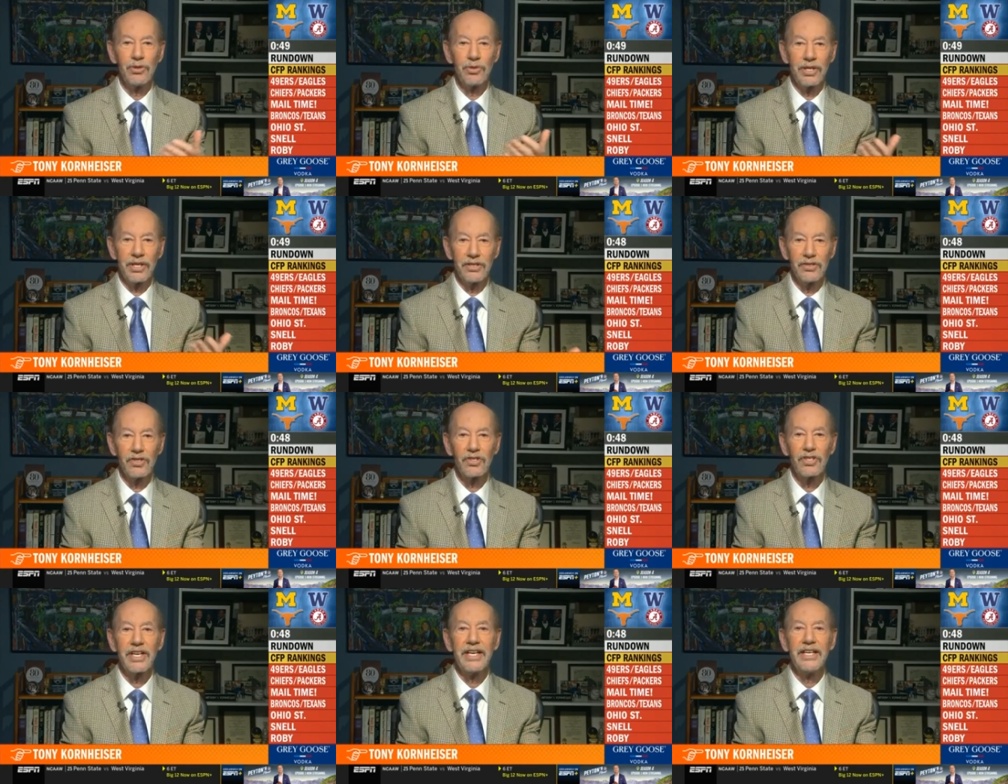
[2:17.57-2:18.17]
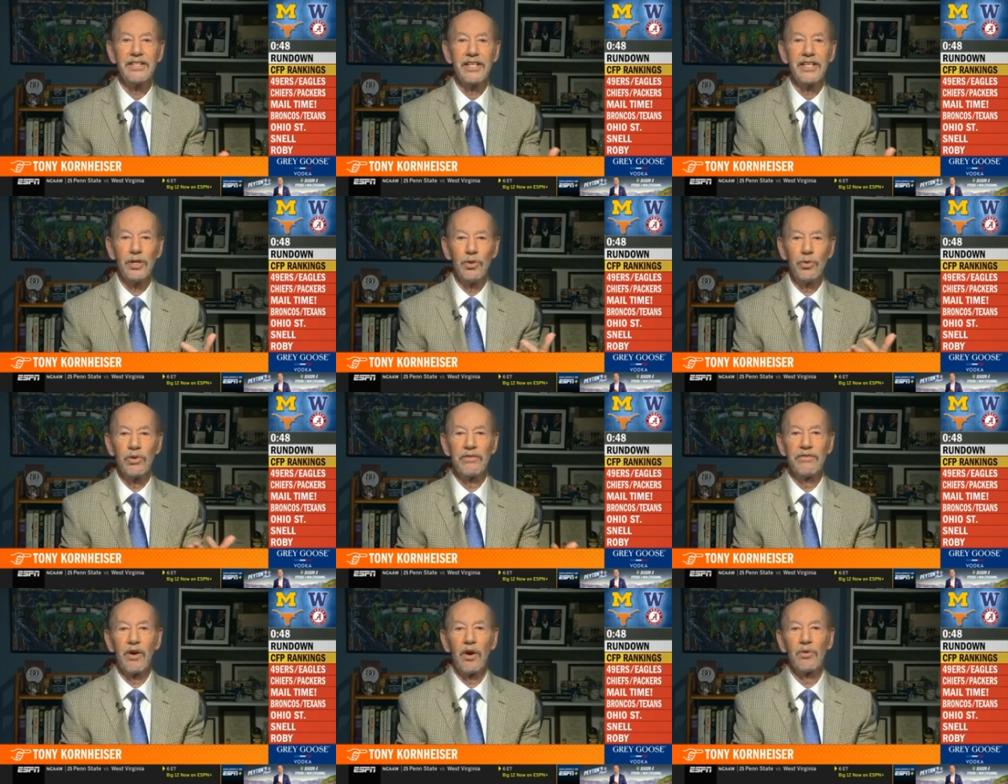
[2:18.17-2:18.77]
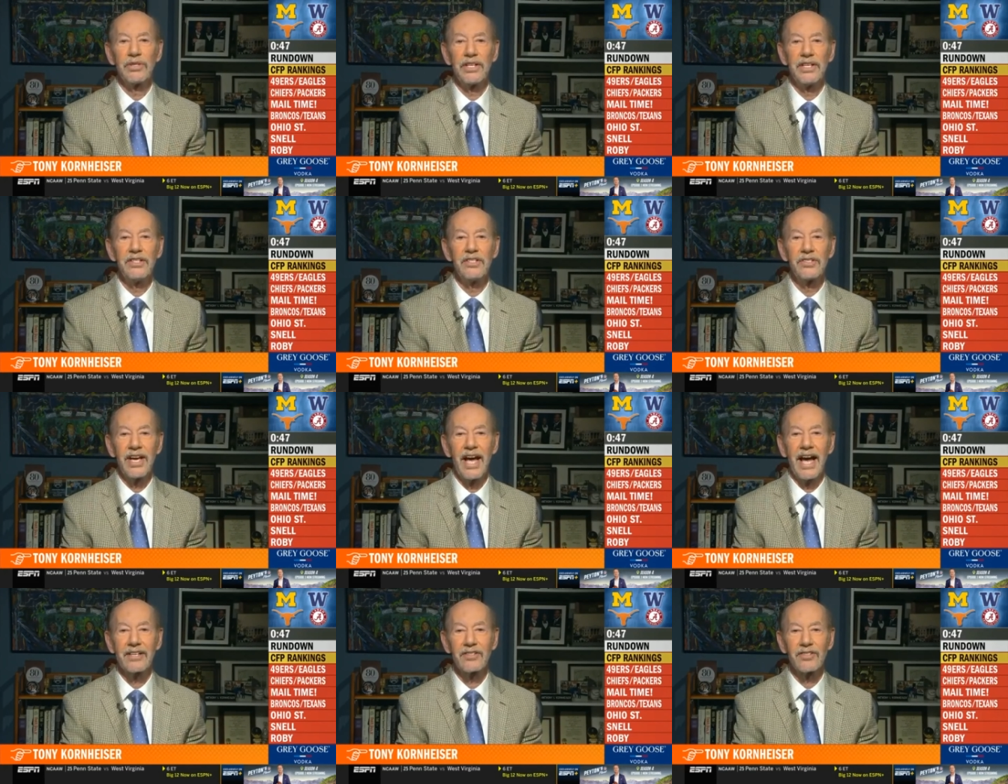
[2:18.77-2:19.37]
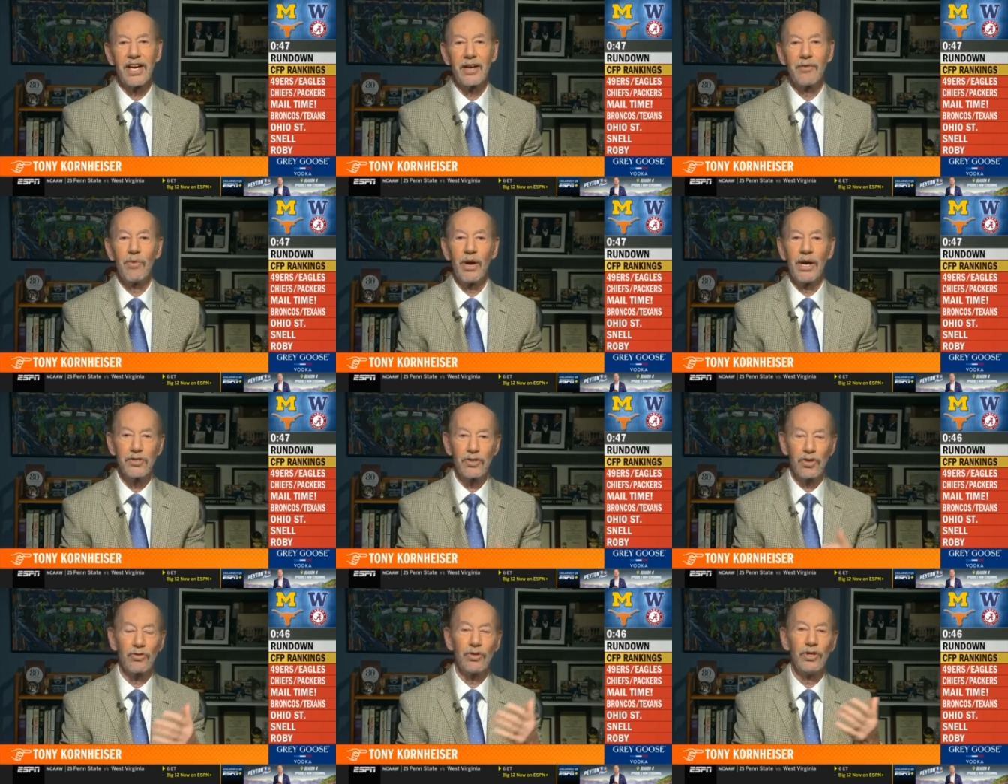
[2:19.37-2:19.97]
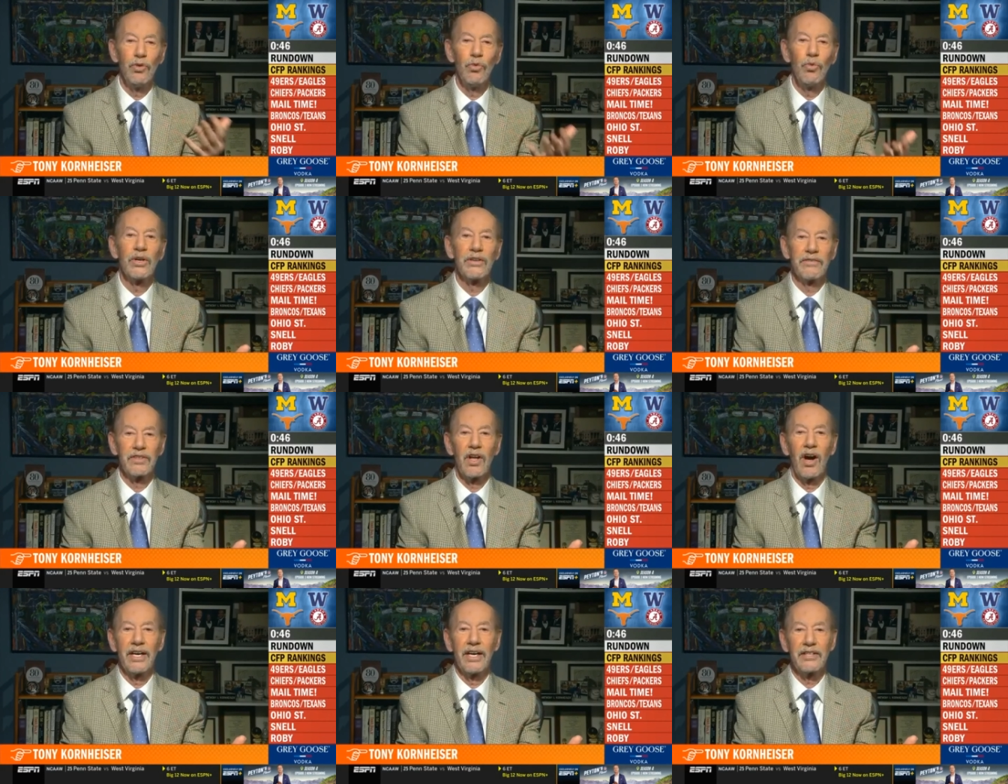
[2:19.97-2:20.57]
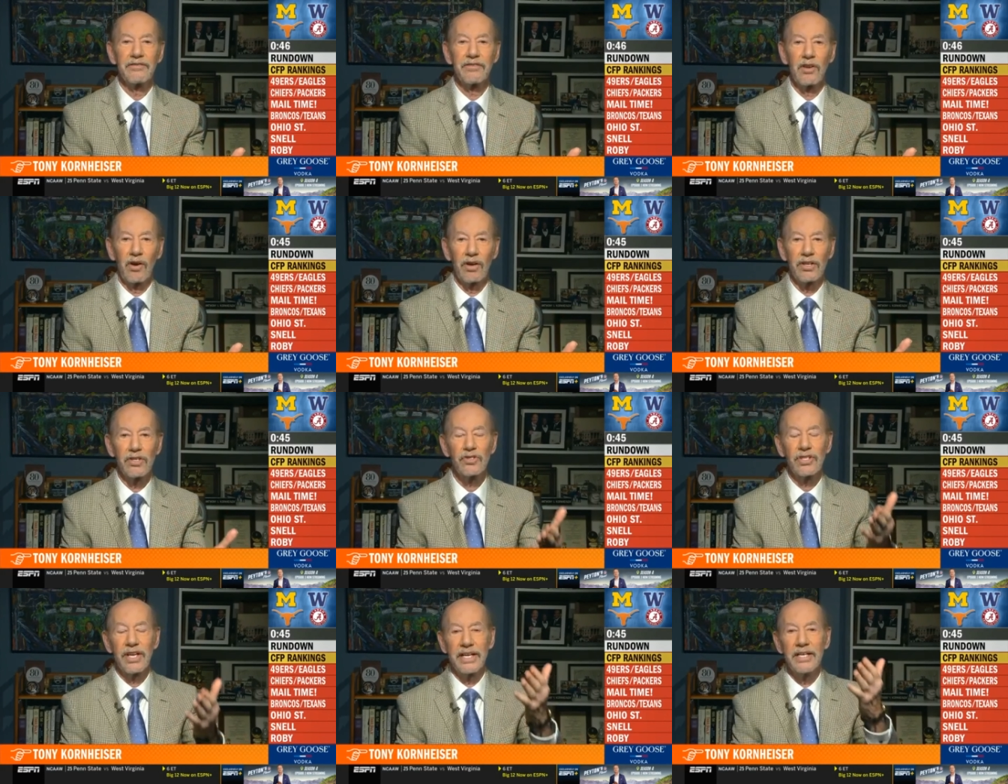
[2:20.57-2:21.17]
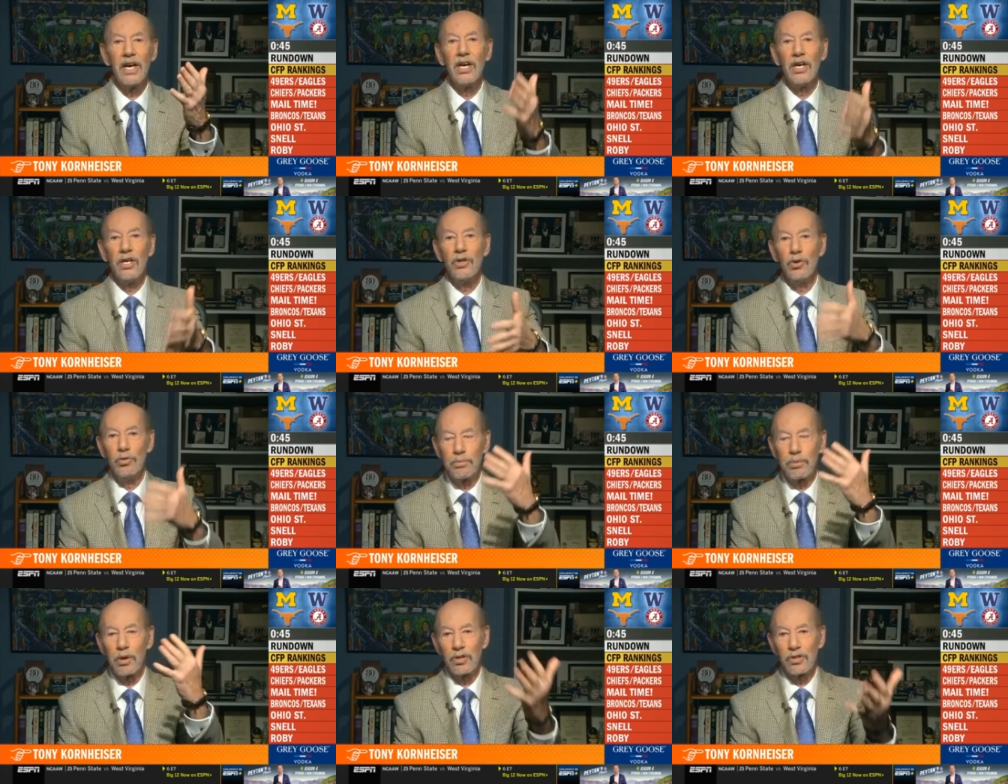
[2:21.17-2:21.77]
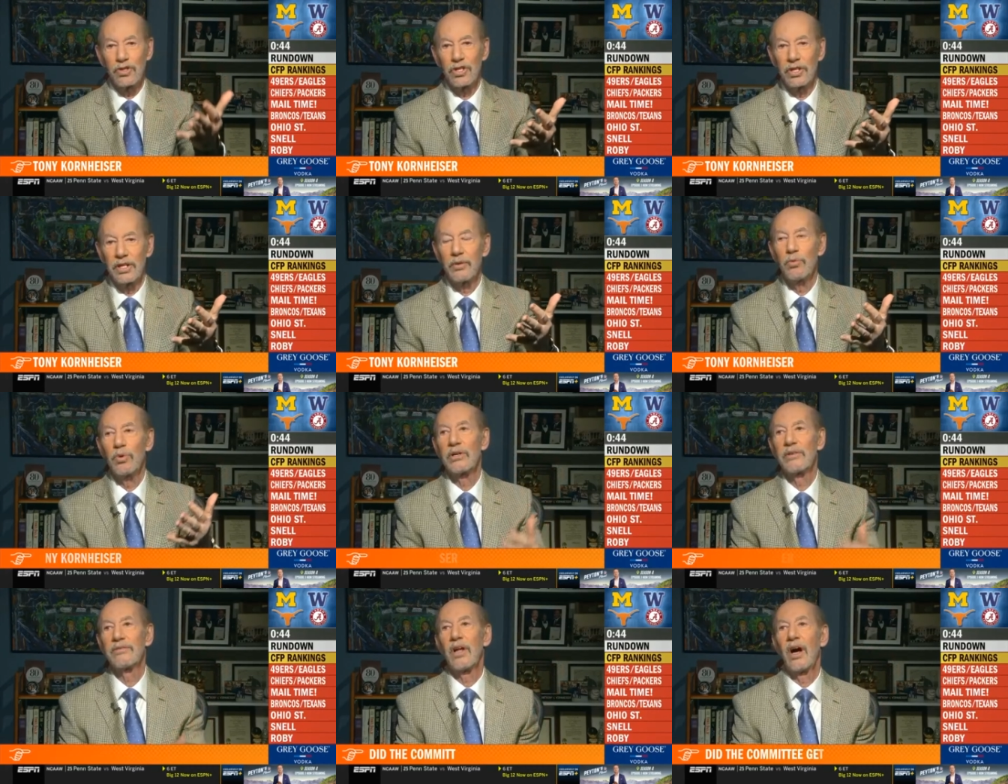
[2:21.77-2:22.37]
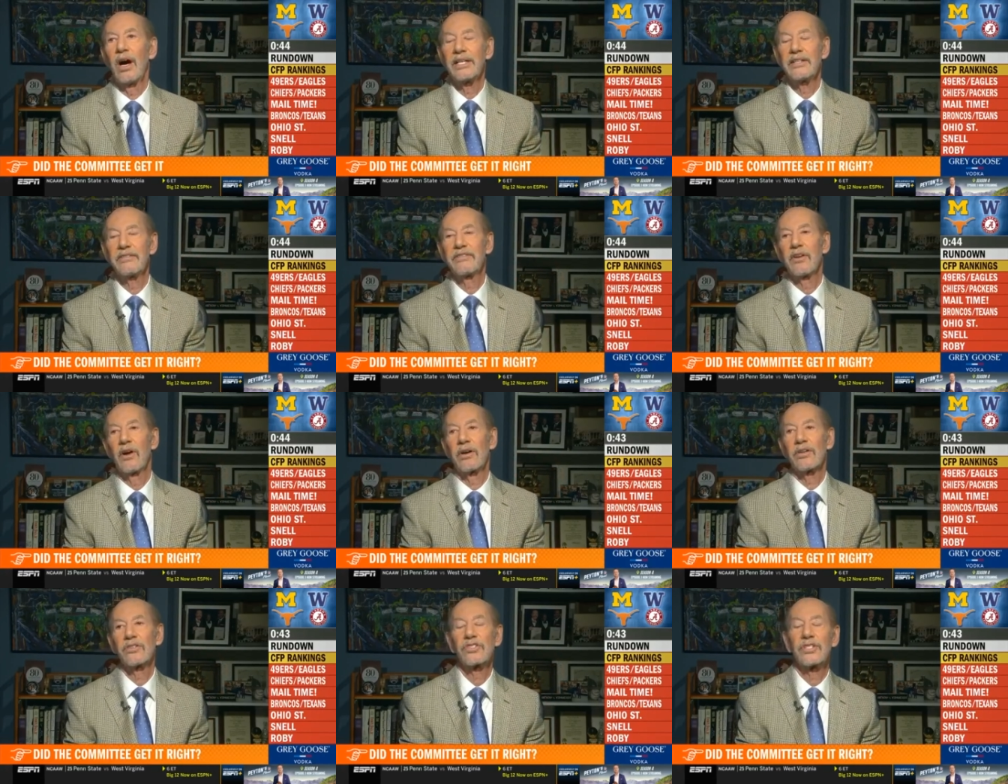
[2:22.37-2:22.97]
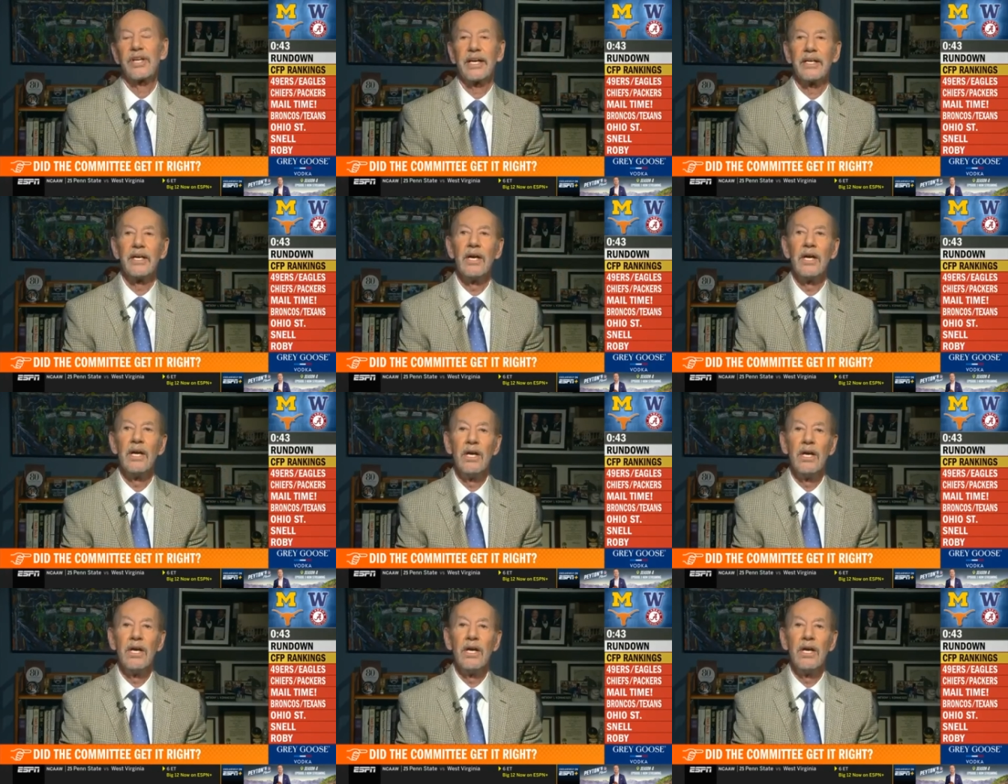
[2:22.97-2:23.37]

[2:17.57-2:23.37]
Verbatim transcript: you concede that you would vote the exact same way. So you yeah. would have lied to yeah, Florida State. Me too. You personally me would have lied to Florida State. Yeah.